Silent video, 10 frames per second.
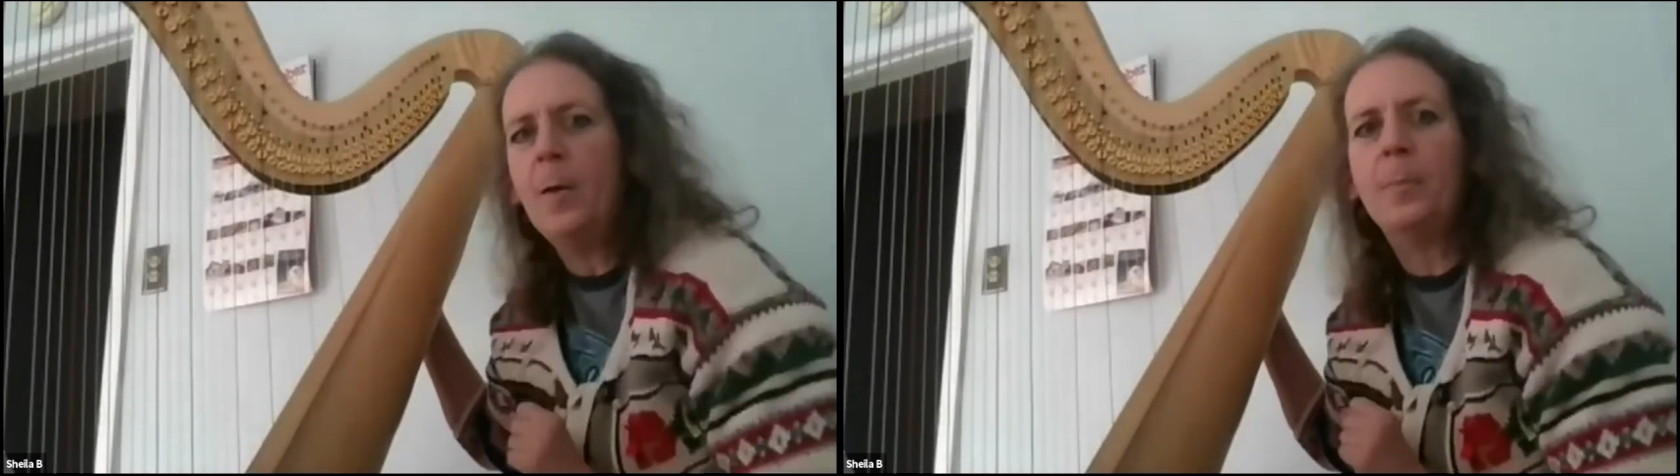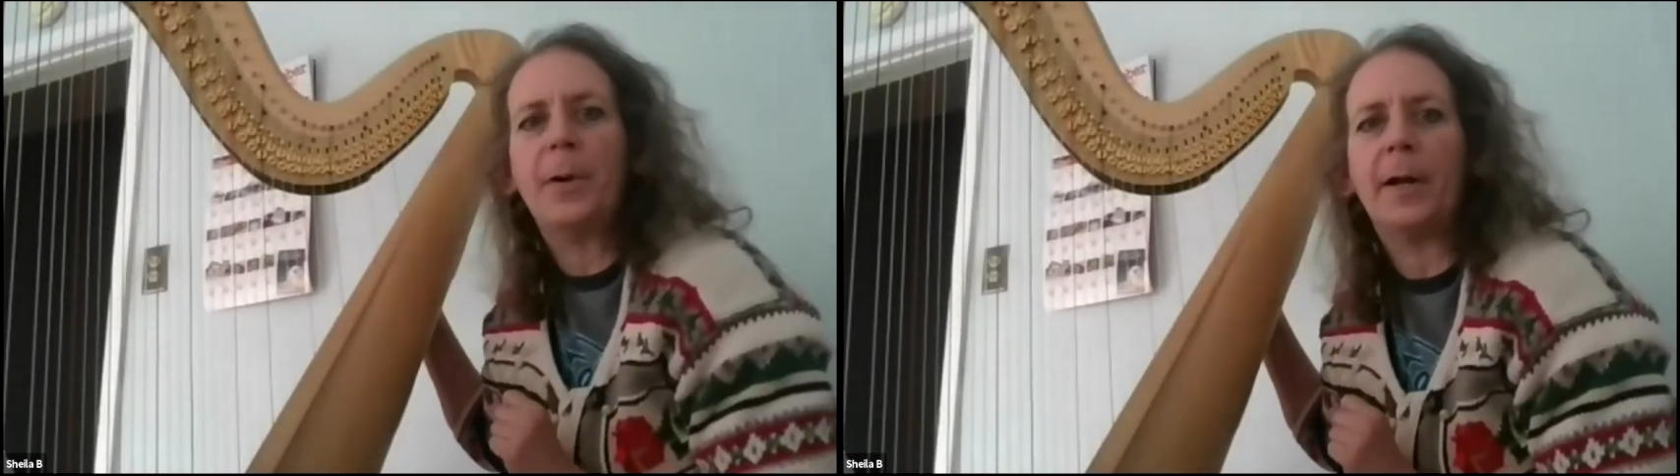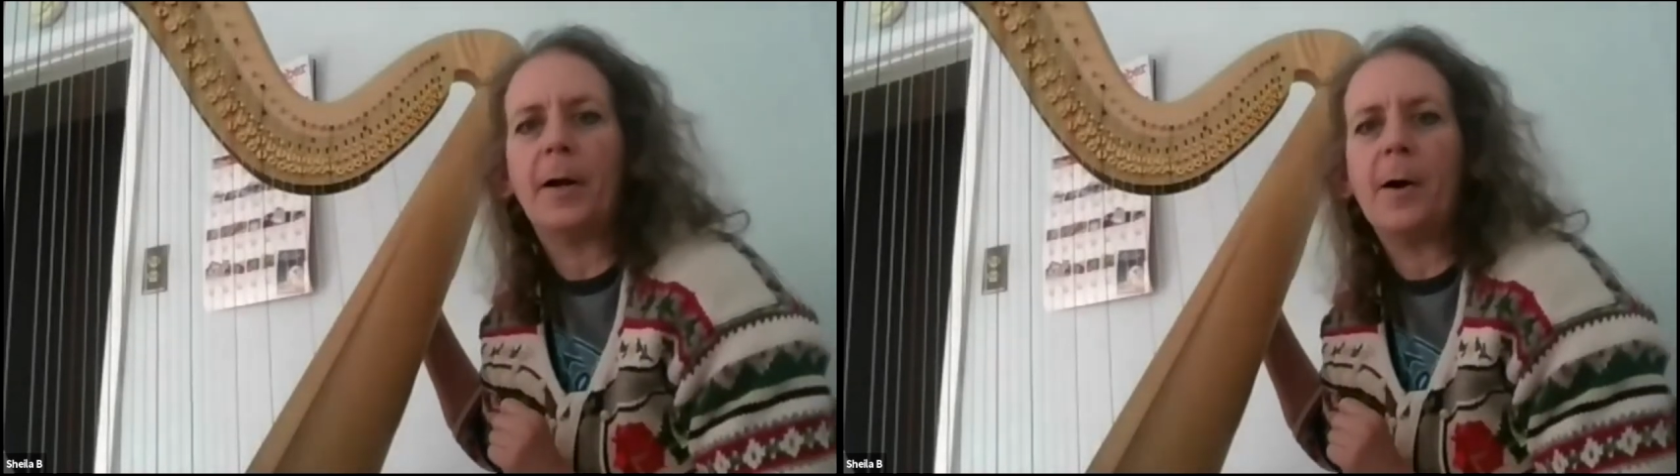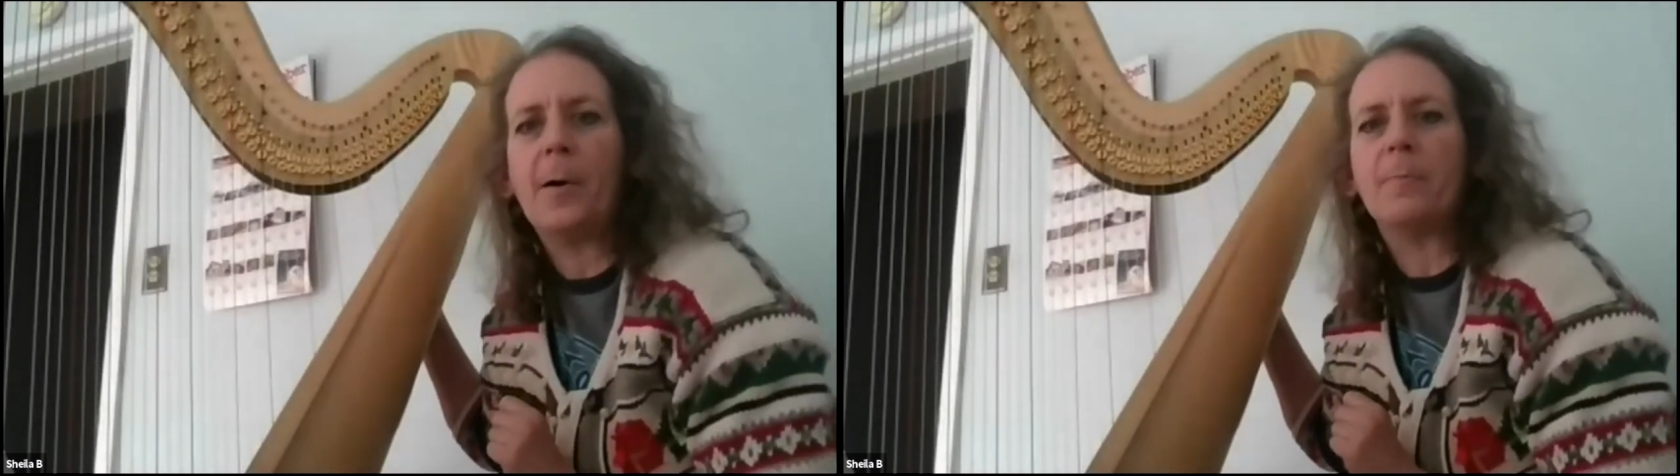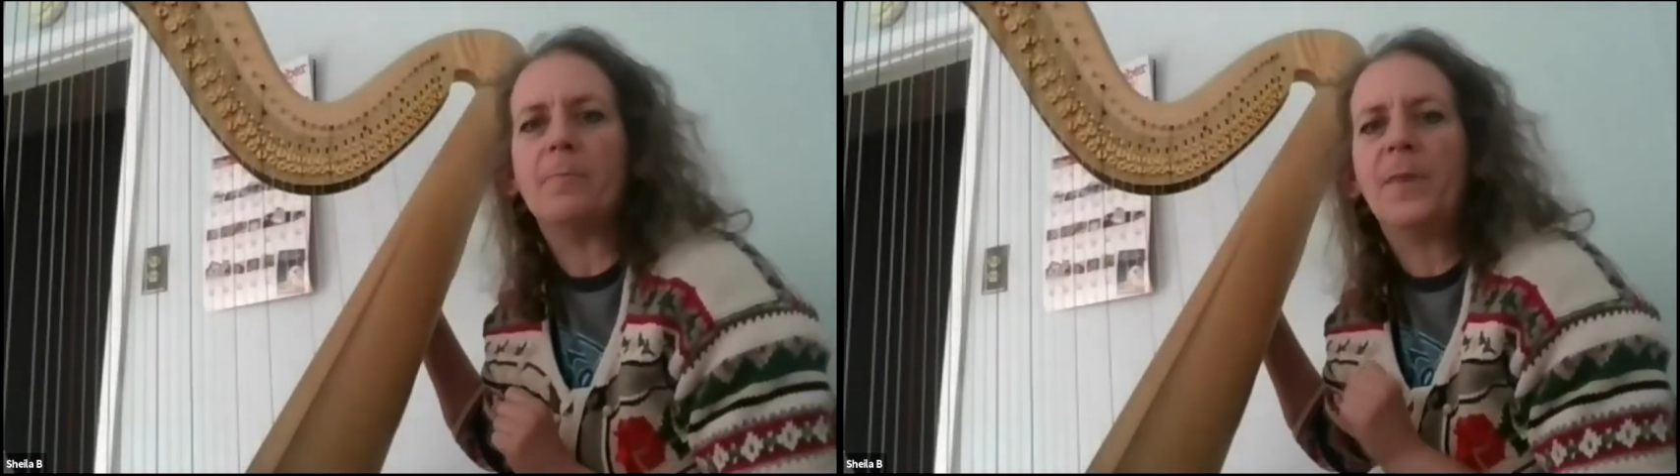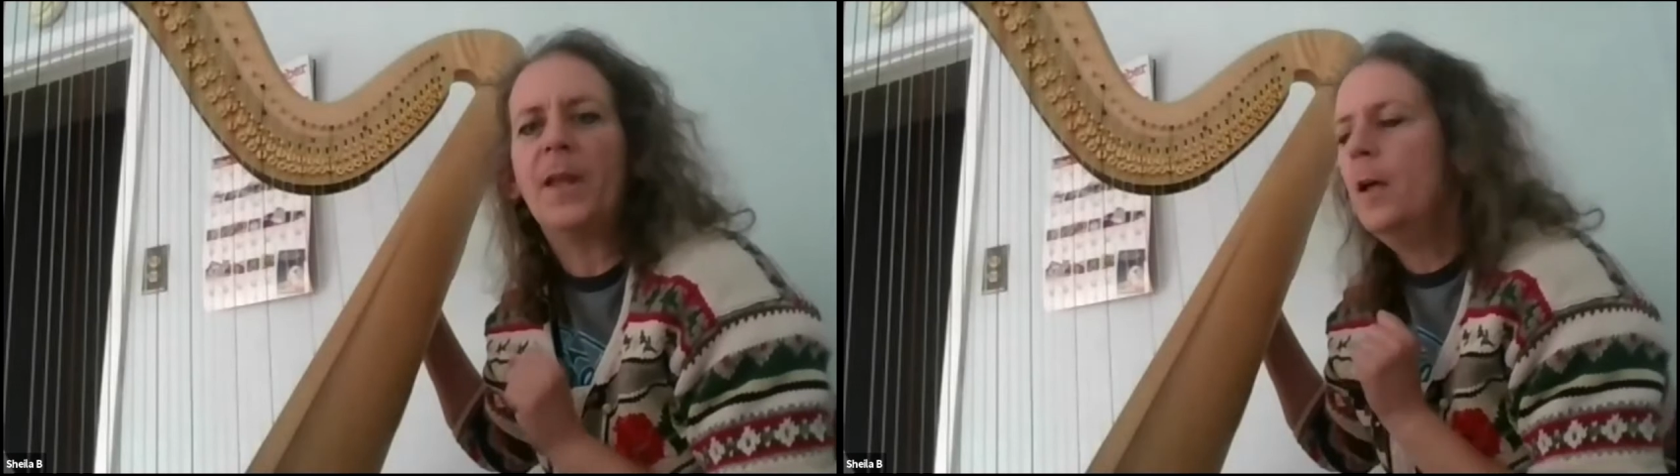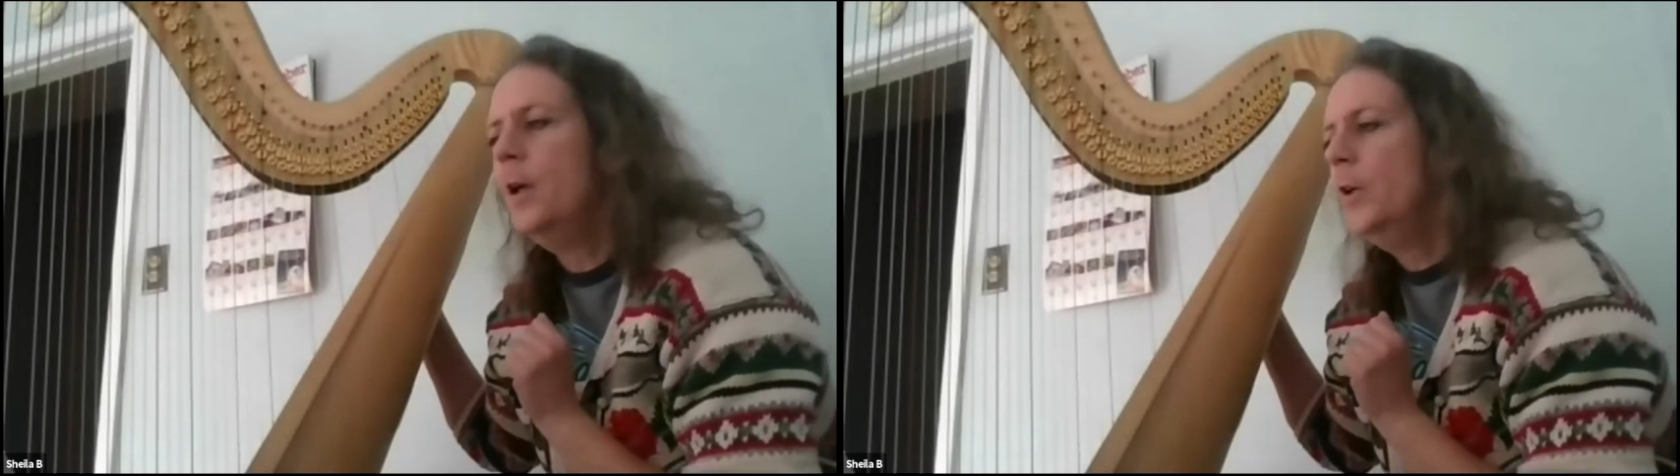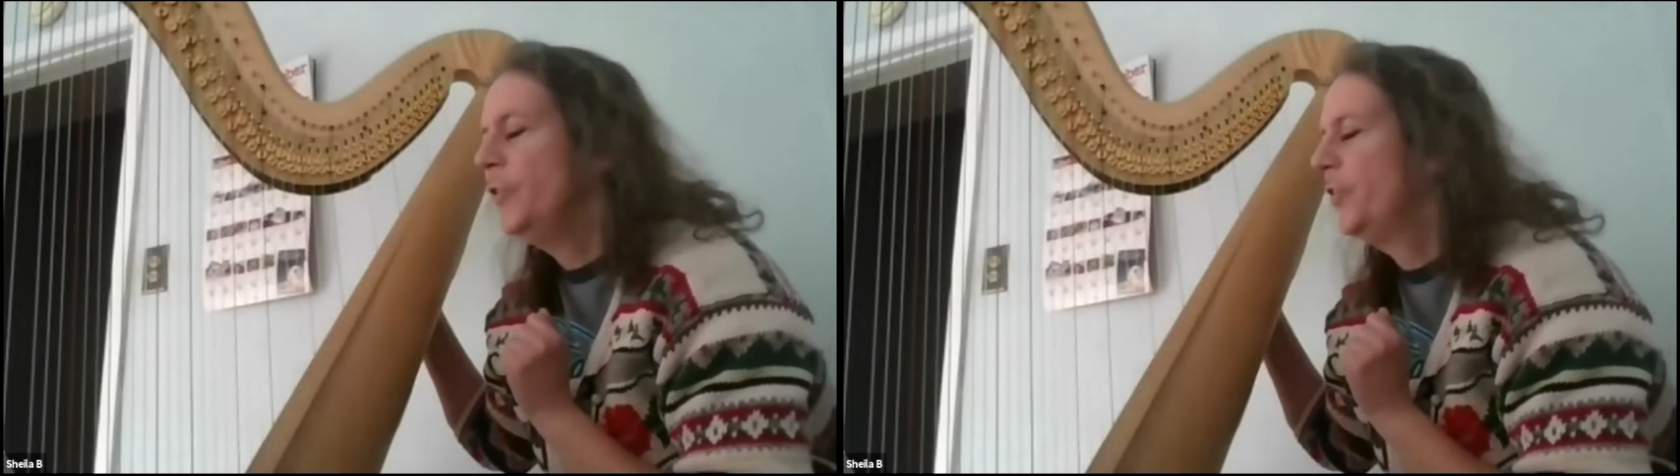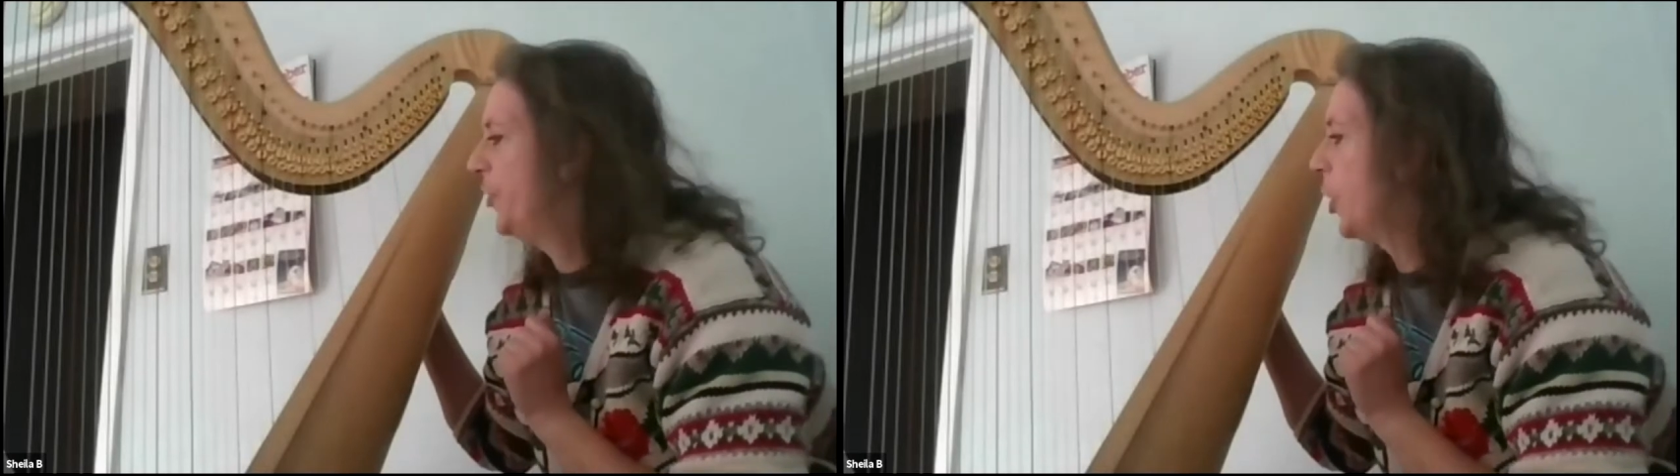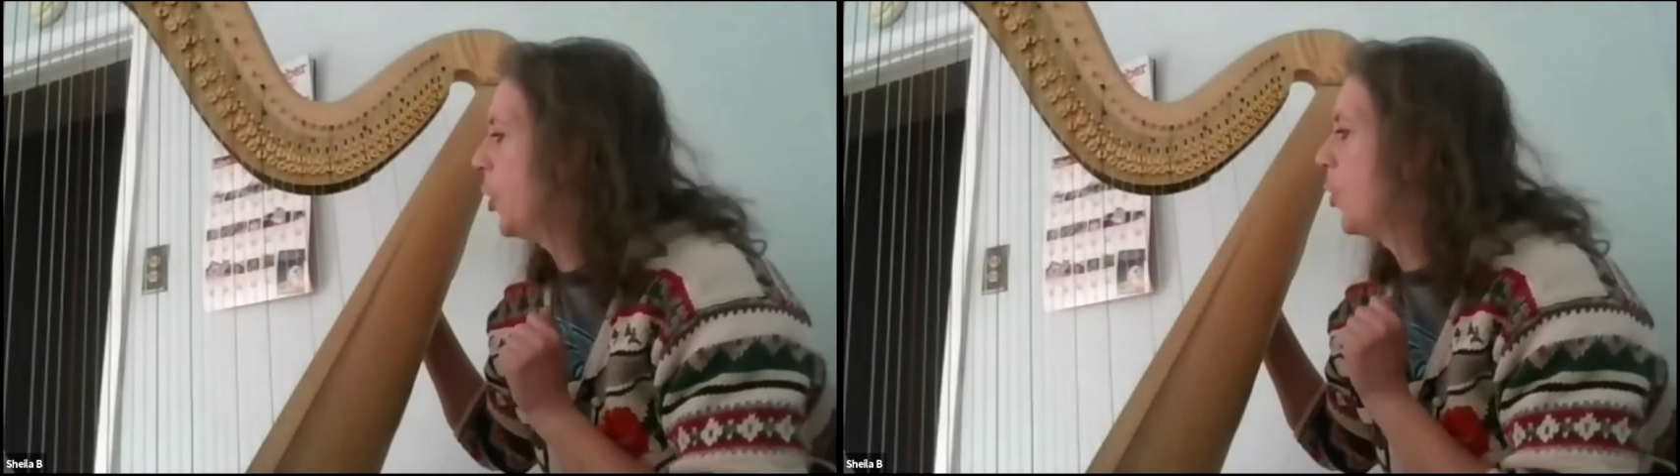But
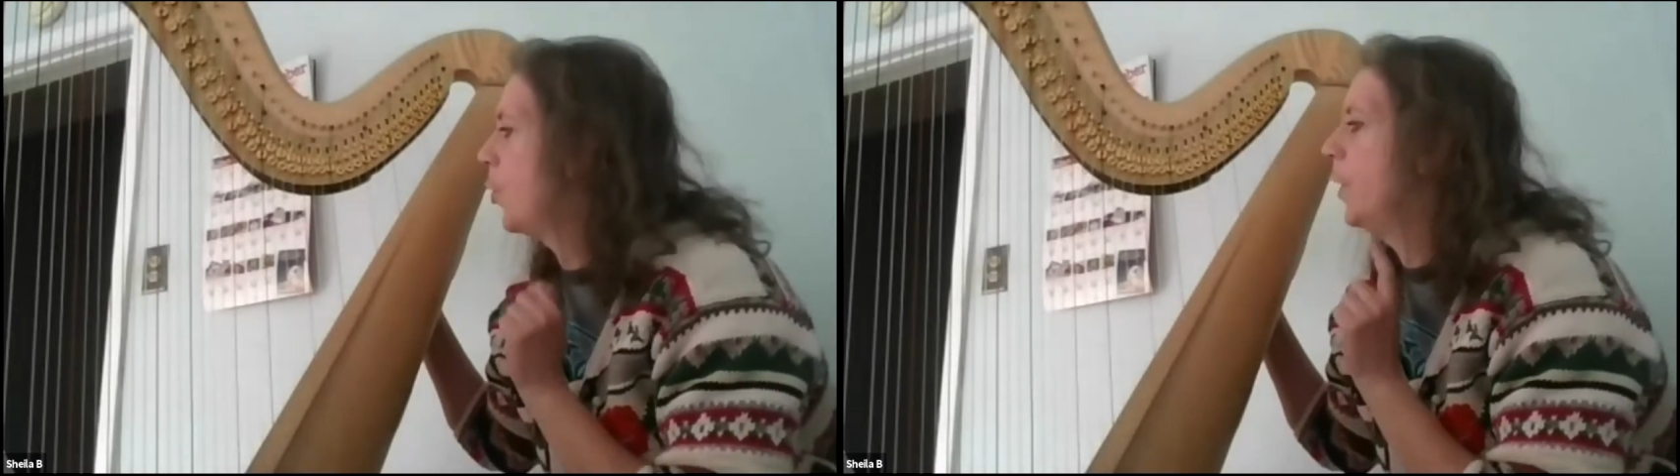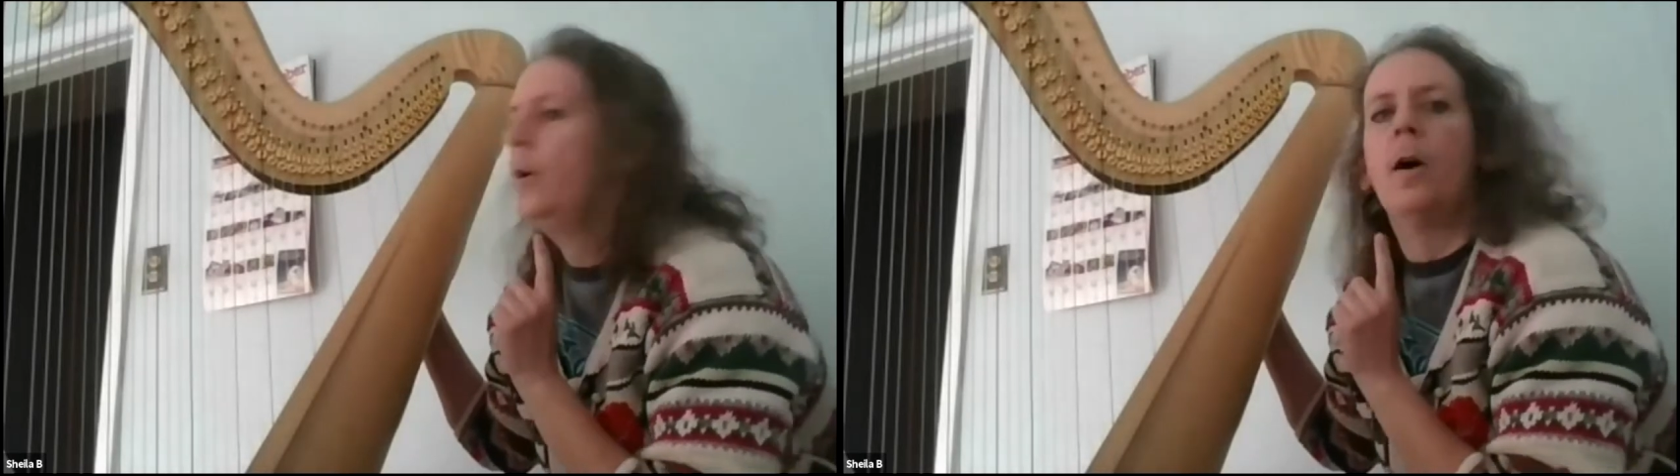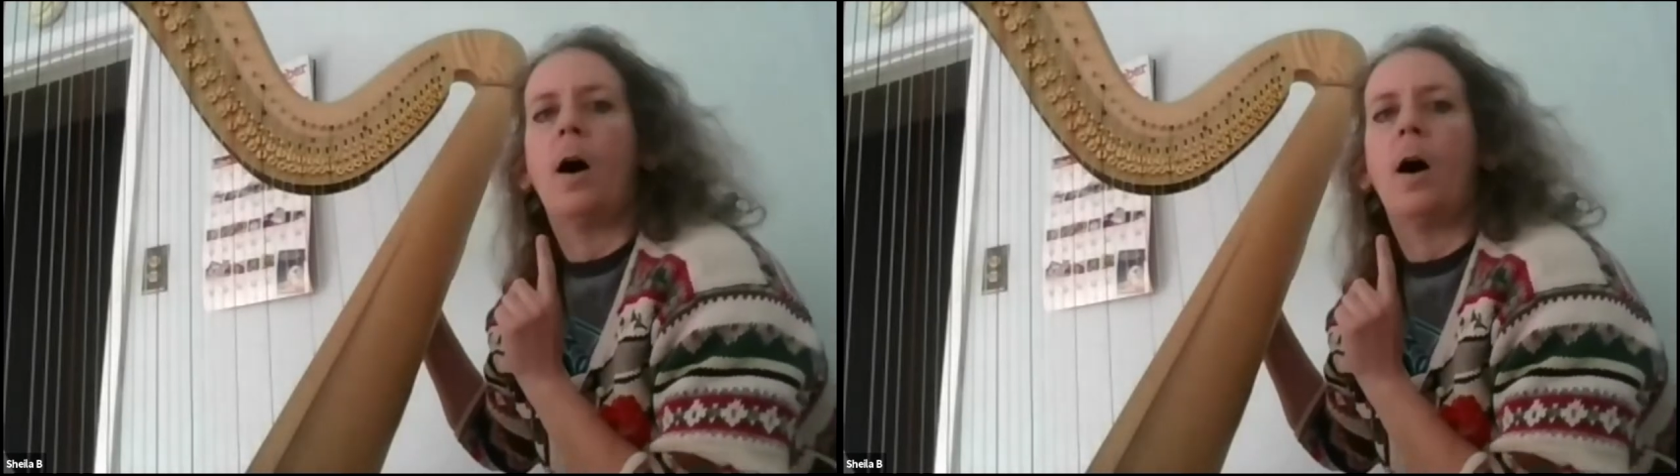so